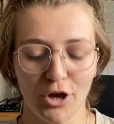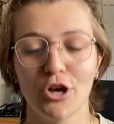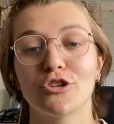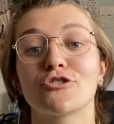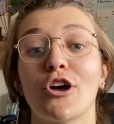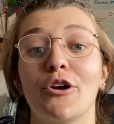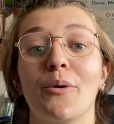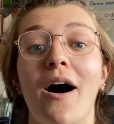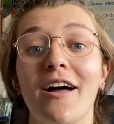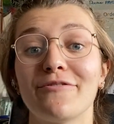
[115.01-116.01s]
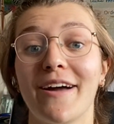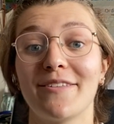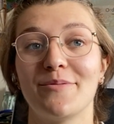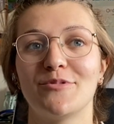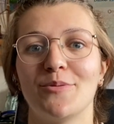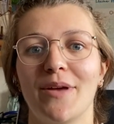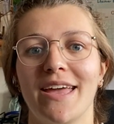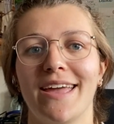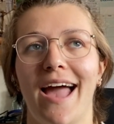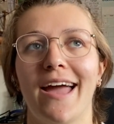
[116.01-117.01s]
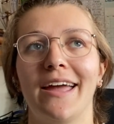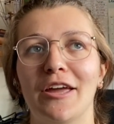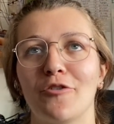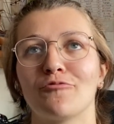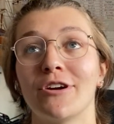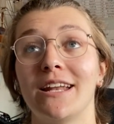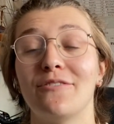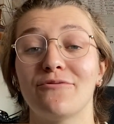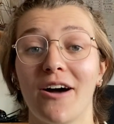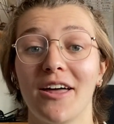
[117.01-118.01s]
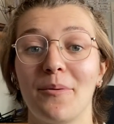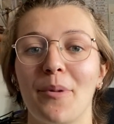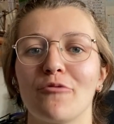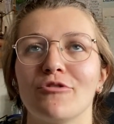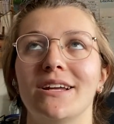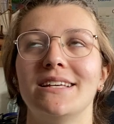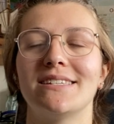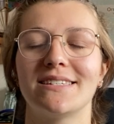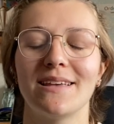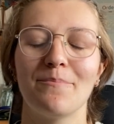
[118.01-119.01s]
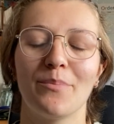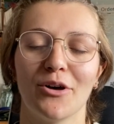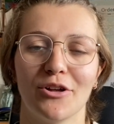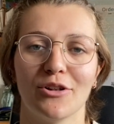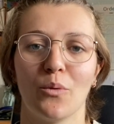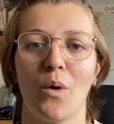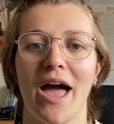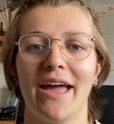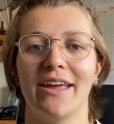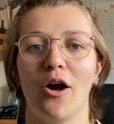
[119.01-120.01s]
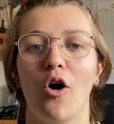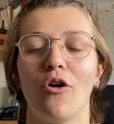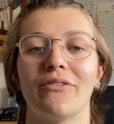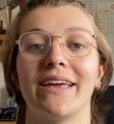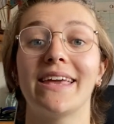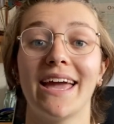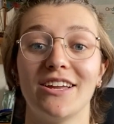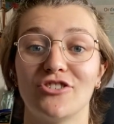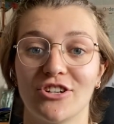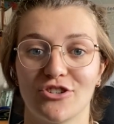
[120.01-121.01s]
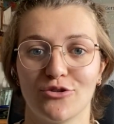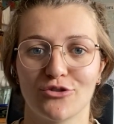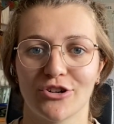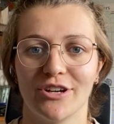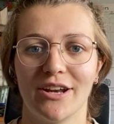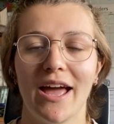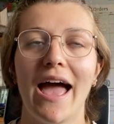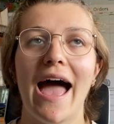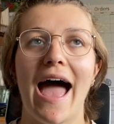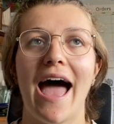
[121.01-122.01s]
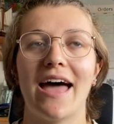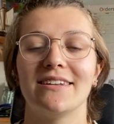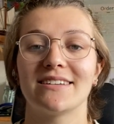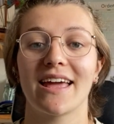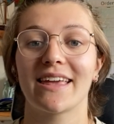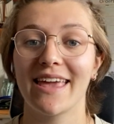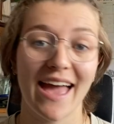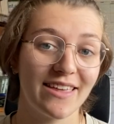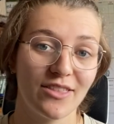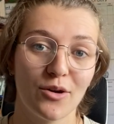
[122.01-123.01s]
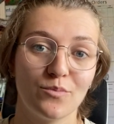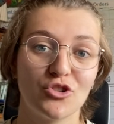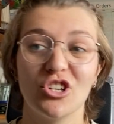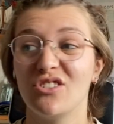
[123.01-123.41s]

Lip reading: So I found them to be a really fun but really simple way of engaging children and getting them to